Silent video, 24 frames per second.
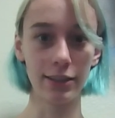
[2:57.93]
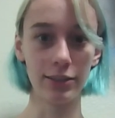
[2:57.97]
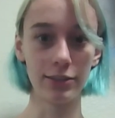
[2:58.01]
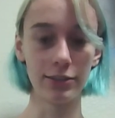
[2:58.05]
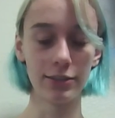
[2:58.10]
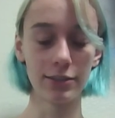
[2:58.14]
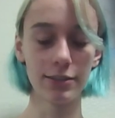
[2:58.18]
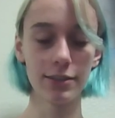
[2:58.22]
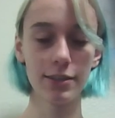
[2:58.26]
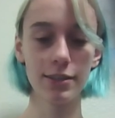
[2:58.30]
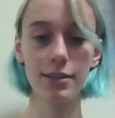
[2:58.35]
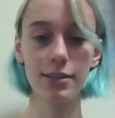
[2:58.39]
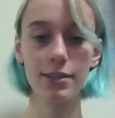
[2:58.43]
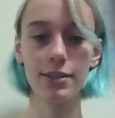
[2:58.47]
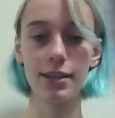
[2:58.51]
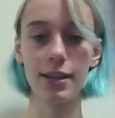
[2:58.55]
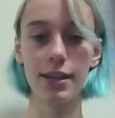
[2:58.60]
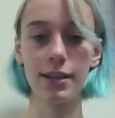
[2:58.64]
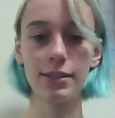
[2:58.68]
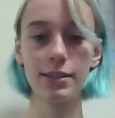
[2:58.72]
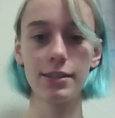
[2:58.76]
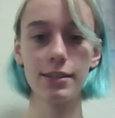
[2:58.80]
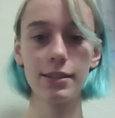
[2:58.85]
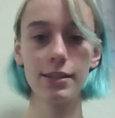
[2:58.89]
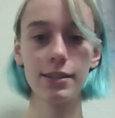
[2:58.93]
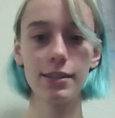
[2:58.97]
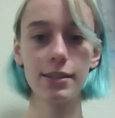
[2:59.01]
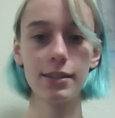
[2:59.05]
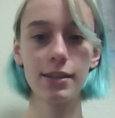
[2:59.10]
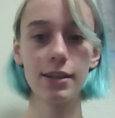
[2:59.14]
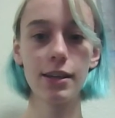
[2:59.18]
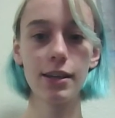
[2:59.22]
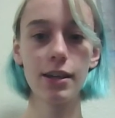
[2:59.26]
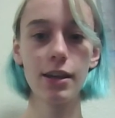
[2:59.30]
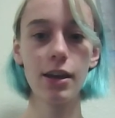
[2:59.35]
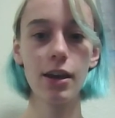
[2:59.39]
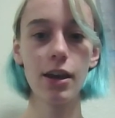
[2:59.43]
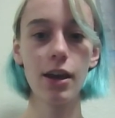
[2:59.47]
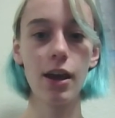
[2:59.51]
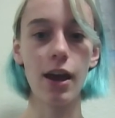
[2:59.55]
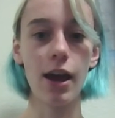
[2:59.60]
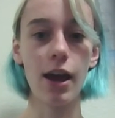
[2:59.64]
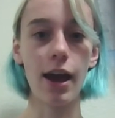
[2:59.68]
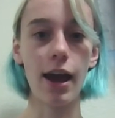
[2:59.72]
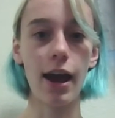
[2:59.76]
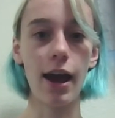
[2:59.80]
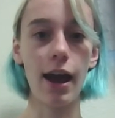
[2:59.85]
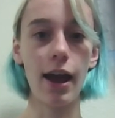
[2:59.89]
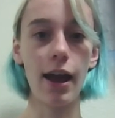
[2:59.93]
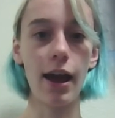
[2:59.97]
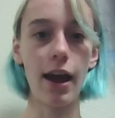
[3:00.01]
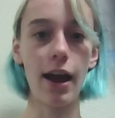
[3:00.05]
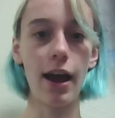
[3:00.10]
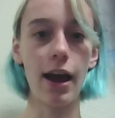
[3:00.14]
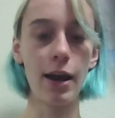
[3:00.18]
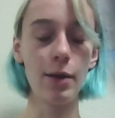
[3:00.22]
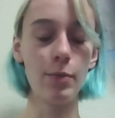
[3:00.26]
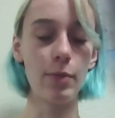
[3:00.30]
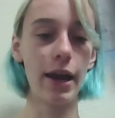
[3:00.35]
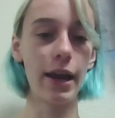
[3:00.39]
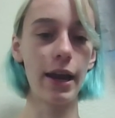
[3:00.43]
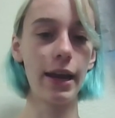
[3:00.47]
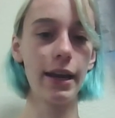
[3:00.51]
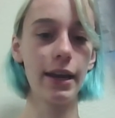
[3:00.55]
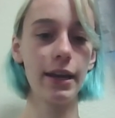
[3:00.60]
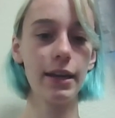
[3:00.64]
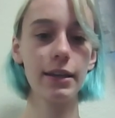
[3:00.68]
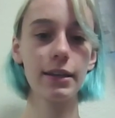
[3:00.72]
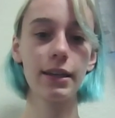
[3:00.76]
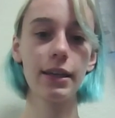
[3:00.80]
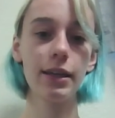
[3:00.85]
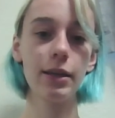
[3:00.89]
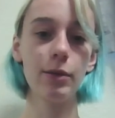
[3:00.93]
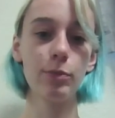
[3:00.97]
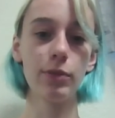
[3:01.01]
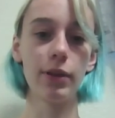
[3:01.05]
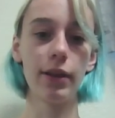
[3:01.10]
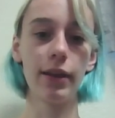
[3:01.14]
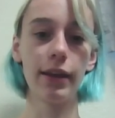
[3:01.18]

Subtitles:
sense. I might keep like